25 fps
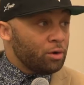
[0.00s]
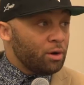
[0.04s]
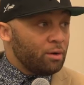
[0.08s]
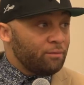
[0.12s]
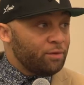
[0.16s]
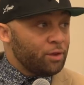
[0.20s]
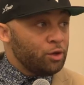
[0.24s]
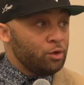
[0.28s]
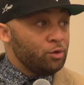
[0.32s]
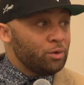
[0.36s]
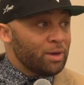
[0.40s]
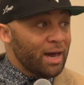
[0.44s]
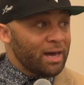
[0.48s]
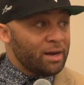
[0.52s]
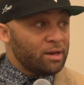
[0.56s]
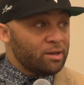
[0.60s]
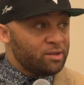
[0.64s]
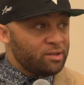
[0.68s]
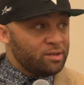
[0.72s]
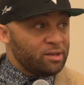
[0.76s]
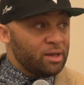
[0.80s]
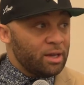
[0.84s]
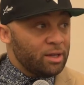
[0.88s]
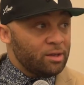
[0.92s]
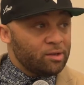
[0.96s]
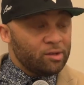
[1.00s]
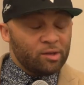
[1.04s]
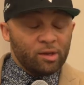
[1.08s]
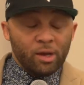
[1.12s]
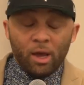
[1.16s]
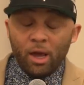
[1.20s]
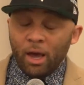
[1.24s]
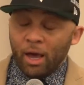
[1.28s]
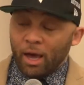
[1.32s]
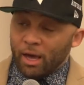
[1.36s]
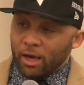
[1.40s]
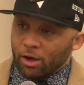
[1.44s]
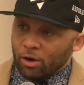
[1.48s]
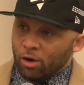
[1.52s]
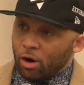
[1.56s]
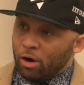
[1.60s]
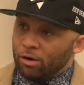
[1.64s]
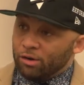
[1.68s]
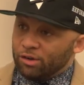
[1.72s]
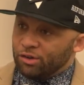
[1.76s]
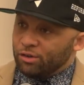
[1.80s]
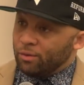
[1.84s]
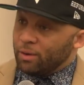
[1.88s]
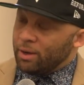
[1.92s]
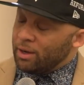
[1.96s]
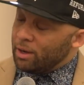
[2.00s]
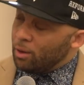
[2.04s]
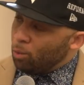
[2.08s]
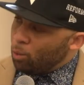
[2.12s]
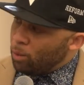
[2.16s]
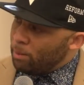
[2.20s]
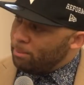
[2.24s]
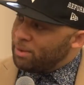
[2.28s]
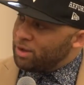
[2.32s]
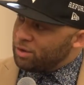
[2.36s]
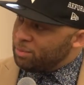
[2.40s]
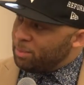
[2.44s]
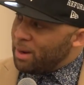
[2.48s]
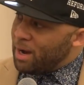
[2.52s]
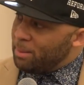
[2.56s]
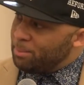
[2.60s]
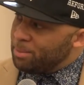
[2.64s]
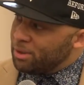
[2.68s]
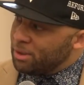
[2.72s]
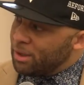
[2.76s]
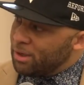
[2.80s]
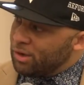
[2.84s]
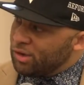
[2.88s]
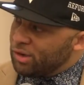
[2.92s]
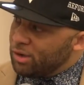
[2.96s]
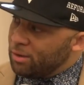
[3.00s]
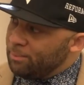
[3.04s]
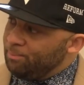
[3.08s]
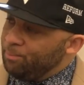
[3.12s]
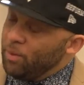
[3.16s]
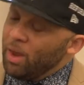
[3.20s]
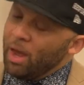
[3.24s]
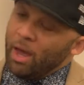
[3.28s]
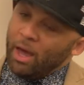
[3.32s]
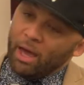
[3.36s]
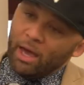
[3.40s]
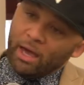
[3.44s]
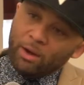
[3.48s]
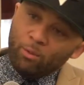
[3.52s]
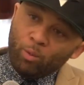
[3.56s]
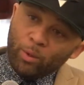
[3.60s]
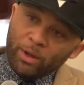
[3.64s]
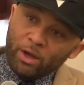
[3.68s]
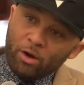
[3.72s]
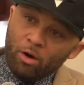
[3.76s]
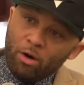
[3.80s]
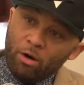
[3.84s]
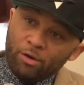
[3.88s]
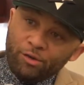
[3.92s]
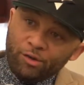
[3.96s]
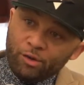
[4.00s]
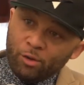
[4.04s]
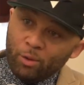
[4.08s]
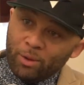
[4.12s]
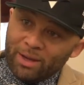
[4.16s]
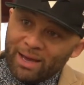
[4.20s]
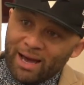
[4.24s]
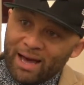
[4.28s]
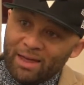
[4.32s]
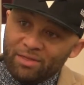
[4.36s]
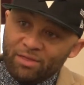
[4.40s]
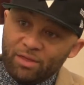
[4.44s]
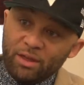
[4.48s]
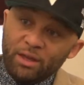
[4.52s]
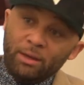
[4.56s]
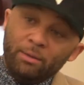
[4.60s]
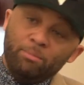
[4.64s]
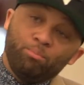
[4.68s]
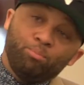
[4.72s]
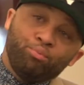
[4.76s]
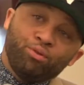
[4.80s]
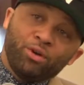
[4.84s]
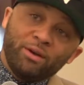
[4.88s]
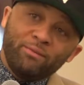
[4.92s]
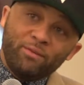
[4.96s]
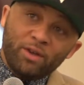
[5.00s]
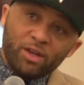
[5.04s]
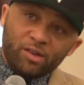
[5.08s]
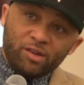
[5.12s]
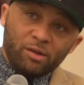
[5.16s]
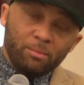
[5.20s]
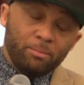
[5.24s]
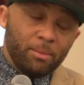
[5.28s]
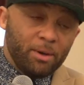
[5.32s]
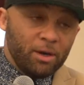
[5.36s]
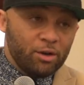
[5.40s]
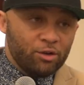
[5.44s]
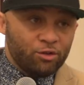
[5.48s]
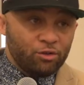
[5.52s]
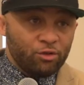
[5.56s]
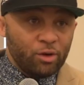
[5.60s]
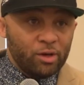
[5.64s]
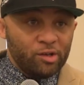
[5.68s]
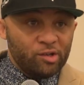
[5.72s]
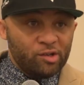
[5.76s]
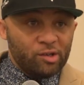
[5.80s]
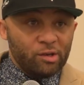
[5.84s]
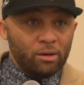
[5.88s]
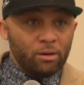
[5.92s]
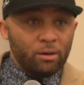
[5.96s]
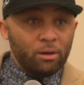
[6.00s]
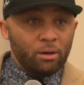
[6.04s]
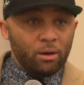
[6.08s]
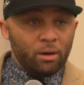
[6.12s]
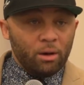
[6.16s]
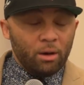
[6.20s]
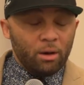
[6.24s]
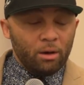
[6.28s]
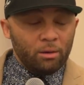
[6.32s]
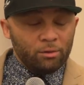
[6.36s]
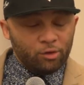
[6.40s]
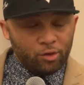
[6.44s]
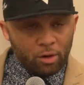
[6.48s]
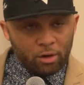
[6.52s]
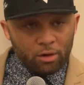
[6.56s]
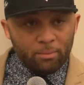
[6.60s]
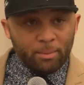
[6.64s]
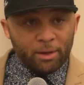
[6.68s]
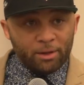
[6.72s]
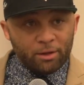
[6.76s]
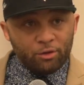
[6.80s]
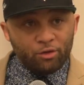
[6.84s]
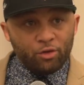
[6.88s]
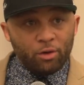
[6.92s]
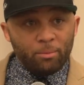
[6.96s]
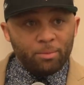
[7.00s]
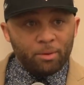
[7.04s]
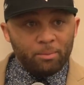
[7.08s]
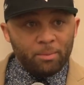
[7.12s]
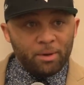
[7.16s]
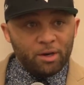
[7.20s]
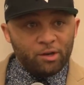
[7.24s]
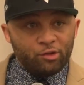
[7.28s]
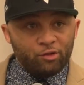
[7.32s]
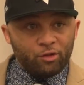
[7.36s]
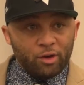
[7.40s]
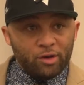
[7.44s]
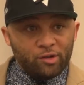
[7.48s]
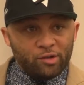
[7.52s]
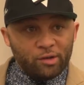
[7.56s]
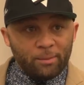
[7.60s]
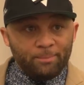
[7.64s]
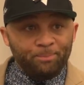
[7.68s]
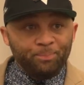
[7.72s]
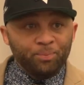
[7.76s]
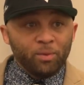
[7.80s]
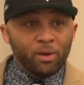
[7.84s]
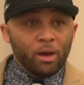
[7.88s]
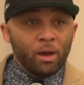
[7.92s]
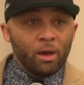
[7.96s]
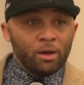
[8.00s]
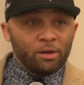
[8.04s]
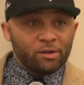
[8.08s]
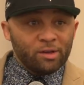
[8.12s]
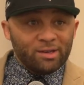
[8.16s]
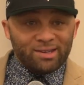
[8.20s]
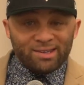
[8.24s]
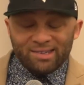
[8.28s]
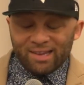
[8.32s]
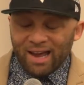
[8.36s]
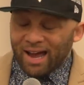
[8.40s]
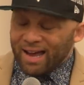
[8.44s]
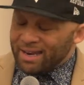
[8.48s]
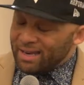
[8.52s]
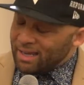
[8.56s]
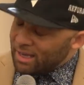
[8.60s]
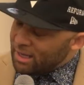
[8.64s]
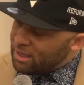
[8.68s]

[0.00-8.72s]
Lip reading: of the United States incarcerated women's population. And we also got the previous administration, talking about the Trump administration, to sign